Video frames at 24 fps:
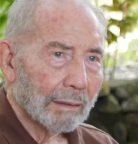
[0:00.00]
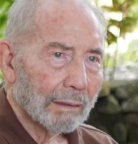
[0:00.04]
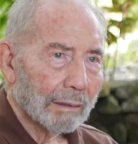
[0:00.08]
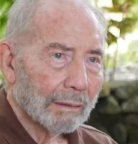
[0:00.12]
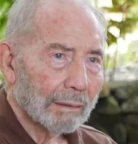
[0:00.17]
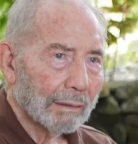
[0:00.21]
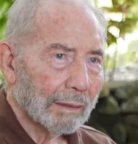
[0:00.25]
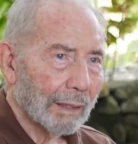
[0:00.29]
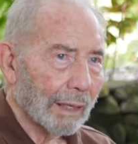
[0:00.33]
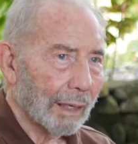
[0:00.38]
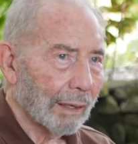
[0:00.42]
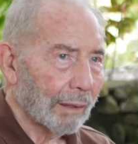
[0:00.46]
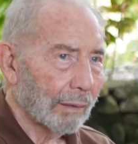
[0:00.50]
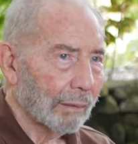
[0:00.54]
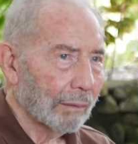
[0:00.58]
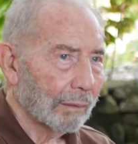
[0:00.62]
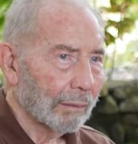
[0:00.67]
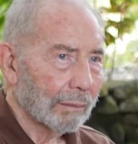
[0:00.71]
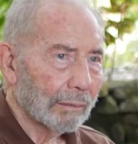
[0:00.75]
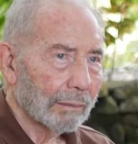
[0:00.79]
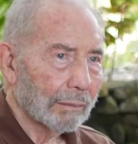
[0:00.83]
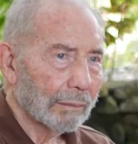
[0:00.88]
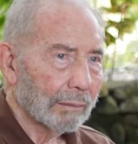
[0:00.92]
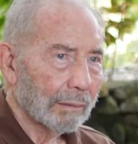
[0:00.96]
Now,
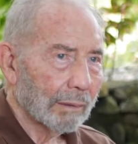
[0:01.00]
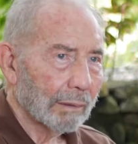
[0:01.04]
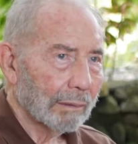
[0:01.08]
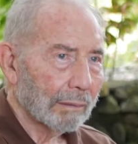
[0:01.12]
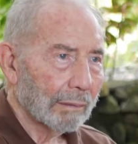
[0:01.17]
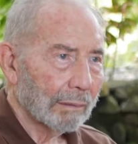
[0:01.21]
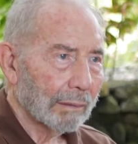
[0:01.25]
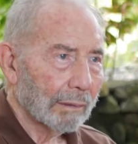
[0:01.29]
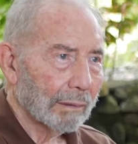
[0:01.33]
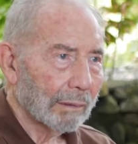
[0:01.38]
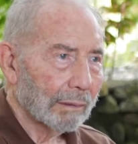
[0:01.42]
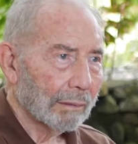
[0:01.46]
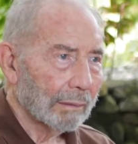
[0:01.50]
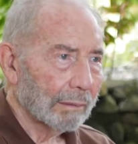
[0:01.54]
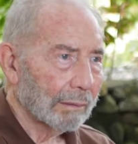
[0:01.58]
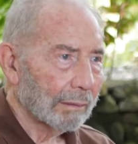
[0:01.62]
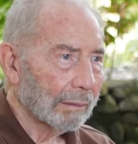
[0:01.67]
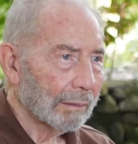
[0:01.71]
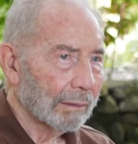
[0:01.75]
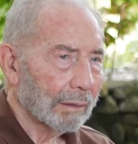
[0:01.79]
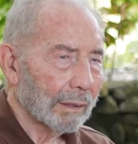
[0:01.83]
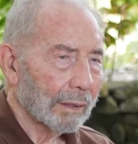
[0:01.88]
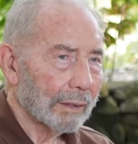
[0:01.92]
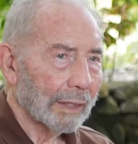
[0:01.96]

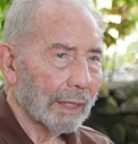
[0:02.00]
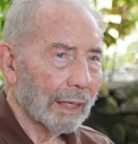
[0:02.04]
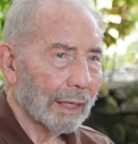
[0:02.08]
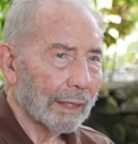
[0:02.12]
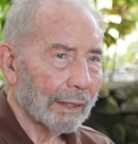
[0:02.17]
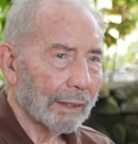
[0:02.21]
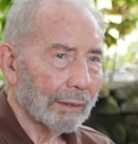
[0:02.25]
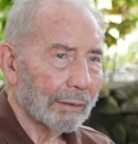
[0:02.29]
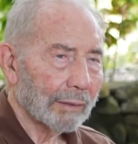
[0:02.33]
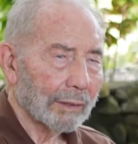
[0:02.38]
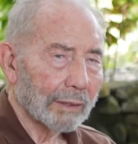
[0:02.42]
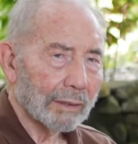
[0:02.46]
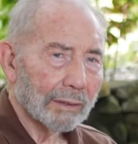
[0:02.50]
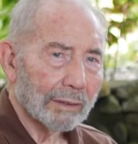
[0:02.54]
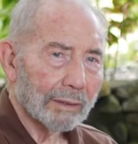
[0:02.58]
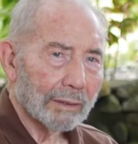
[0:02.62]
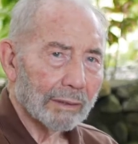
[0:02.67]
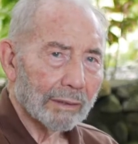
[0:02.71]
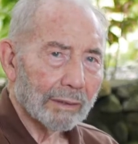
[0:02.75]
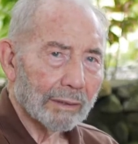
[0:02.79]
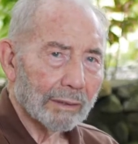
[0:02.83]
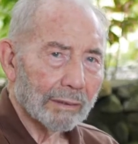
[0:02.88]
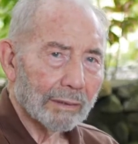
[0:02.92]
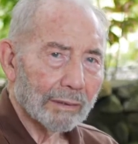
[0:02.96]
Manihara is
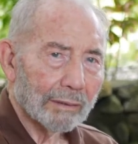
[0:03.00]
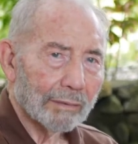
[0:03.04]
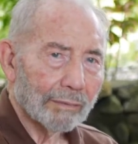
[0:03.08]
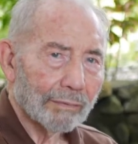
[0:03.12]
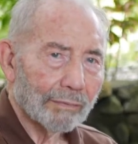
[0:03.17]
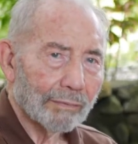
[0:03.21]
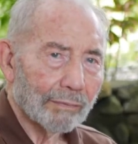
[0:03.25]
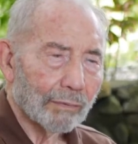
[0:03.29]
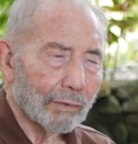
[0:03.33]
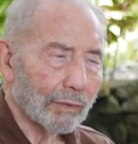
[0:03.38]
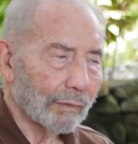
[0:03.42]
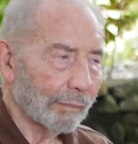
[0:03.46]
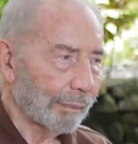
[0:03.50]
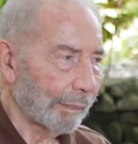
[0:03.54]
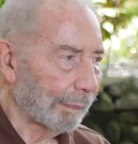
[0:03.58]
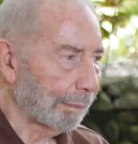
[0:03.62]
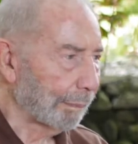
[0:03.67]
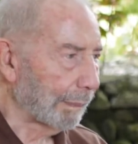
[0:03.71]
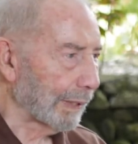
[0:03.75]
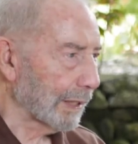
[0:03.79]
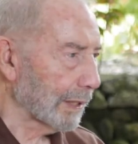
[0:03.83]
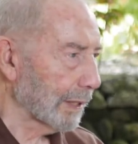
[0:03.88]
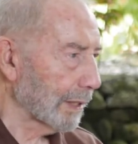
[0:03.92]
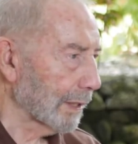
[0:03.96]
full of
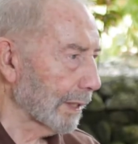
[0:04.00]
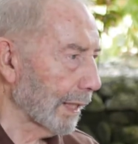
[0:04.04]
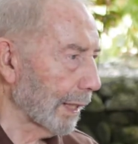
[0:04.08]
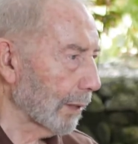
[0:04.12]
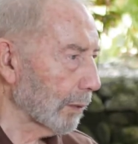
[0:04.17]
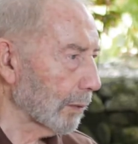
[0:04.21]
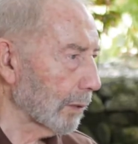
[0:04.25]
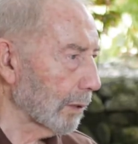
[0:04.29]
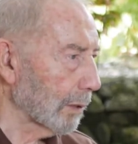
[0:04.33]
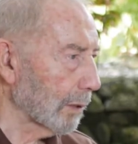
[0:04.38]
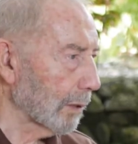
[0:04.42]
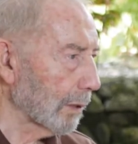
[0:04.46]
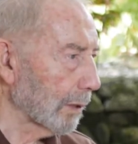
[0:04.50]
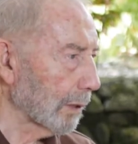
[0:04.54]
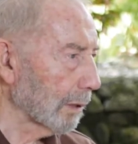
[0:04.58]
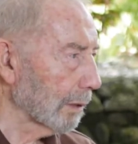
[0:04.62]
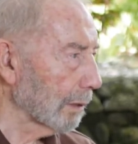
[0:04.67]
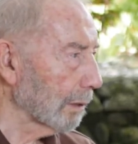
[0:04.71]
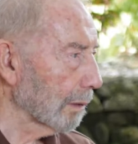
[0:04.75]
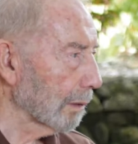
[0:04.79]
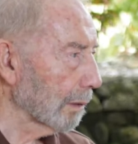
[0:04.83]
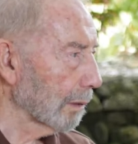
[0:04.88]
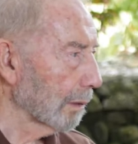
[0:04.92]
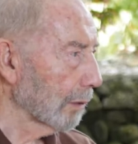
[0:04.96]
business houses and
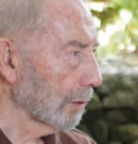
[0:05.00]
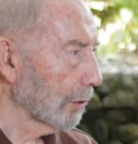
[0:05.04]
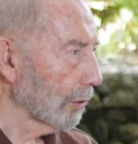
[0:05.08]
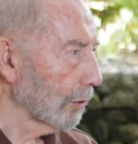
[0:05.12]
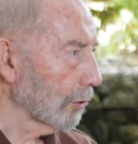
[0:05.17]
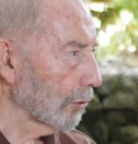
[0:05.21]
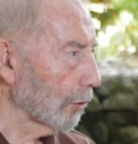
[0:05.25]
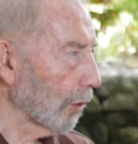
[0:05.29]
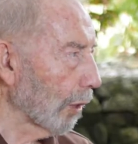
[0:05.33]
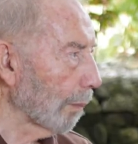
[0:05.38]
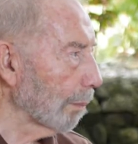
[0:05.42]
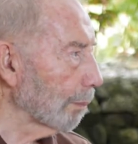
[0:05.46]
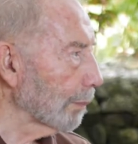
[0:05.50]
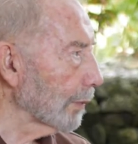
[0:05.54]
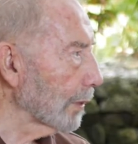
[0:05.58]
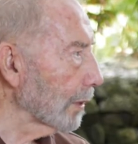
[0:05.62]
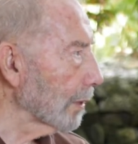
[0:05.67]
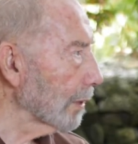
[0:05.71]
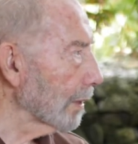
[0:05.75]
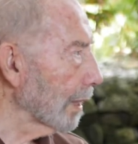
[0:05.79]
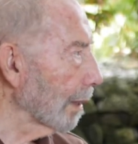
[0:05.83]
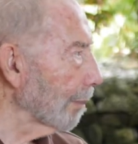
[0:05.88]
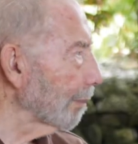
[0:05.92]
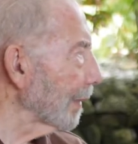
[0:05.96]
shops and
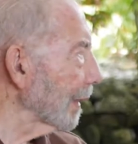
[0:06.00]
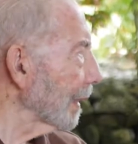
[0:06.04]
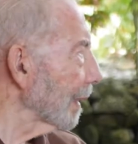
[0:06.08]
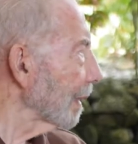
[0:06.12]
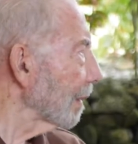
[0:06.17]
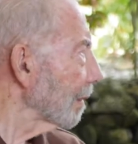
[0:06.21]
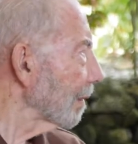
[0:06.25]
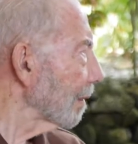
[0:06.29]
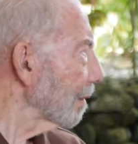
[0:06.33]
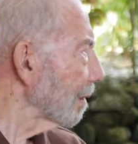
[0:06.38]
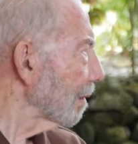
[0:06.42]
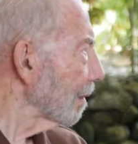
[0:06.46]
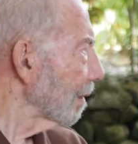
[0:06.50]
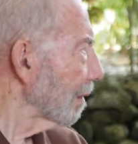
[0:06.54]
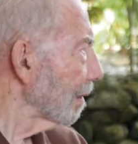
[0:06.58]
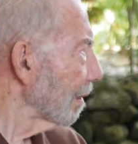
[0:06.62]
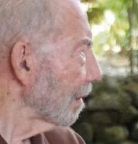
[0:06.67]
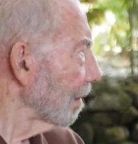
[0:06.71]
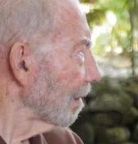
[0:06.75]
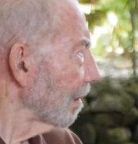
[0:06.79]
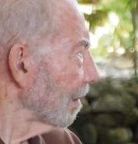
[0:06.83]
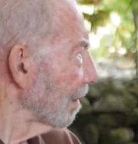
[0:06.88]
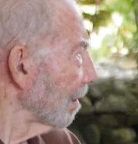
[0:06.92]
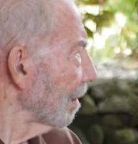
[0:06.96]
something.
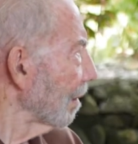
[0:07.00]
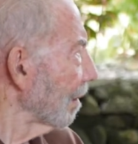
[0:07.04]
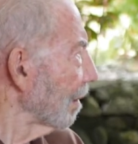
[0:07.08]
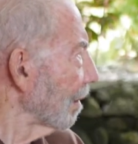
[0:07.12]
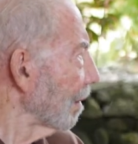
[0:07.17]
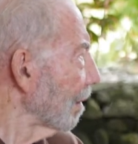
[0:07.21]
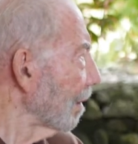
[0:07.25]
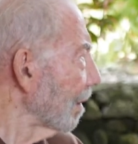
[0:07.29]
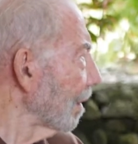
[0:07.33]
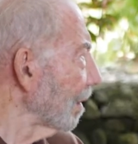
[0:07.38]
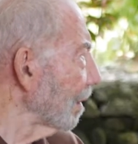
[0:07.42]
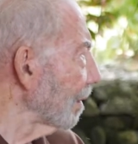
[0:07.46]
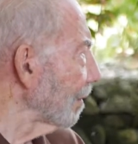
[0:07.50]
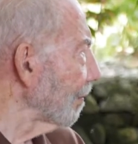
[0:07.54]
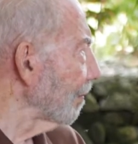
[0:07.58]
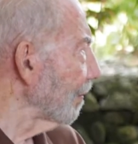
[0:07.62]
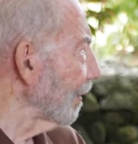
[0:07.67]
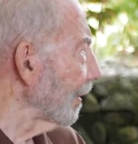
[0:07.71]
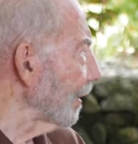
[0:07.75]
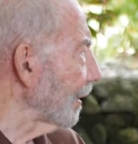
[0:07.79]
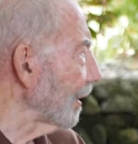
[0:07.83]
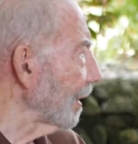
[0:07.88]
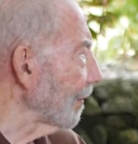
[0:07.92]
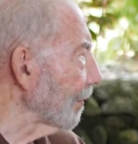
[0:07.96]
It's a
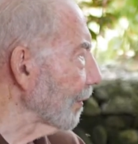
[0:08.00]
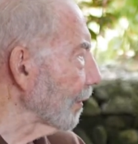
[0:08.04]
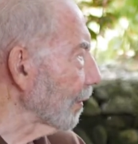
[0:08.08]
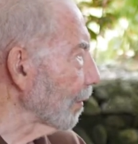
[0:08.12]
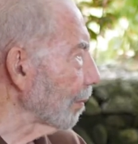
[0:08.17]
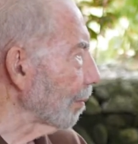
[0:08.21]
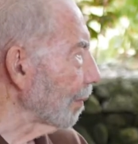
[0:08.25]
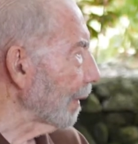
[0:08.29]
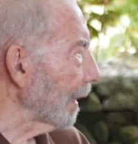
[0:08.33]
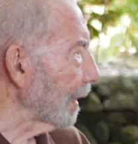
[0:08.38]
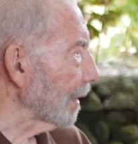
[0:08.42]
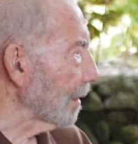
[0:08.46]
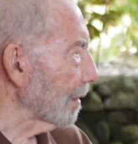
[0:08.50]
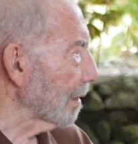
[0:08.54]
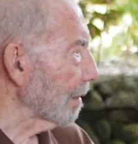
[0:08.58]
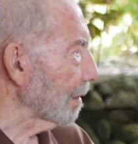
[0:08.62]
very difficult place.